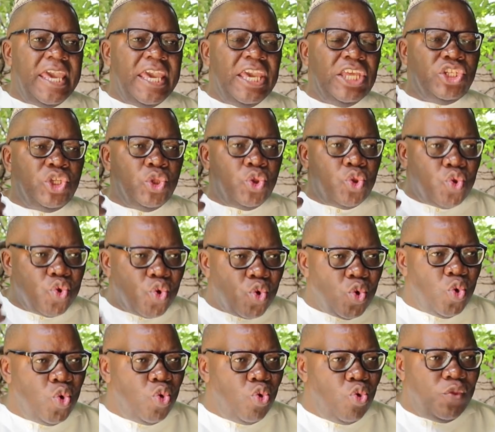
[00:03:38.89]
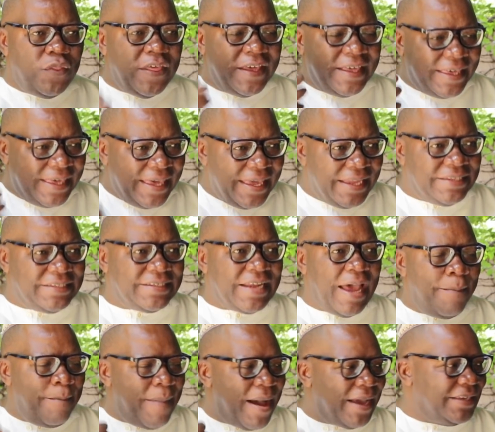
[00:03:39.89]
it threw the cat
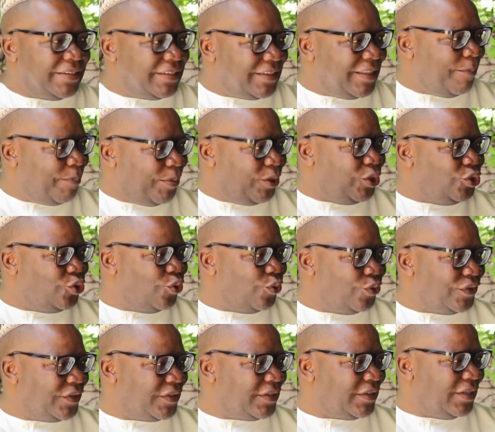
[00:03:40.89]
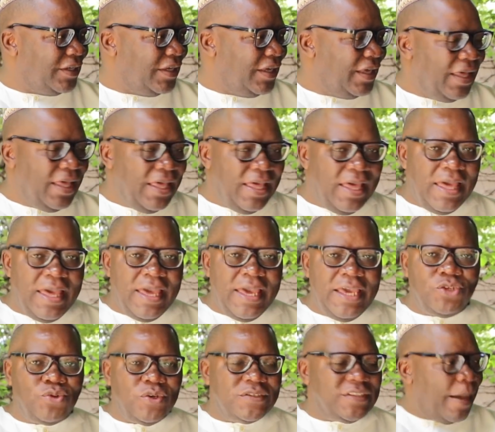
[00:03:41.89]
amongst the pigeons.
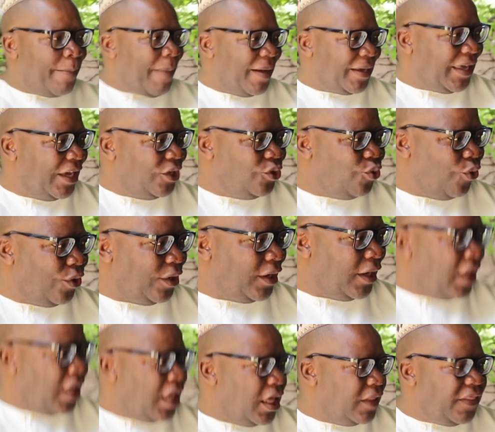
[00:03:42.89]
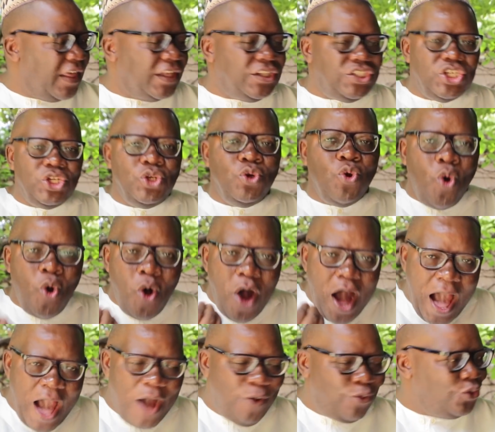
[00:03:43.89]
It was Armageddon. They didn't know
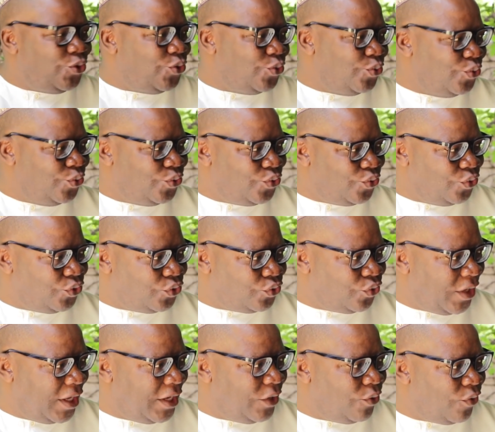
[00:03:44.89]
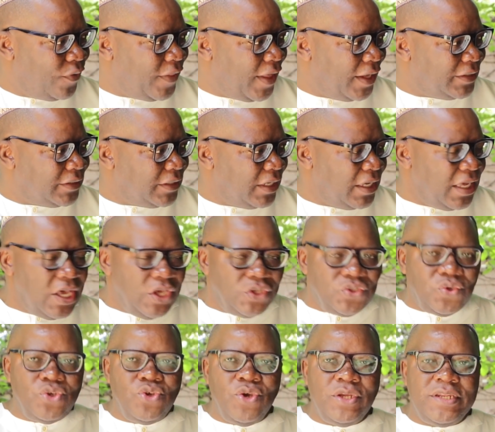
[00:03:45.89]
how to handle that.
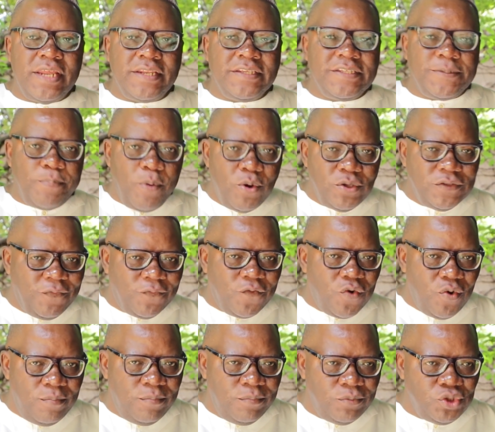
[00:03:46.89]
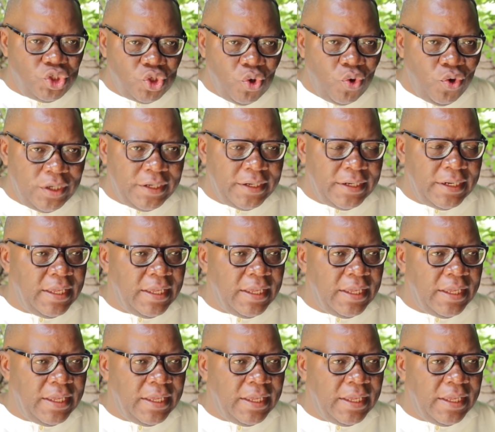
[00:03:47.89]
So you had a response from John.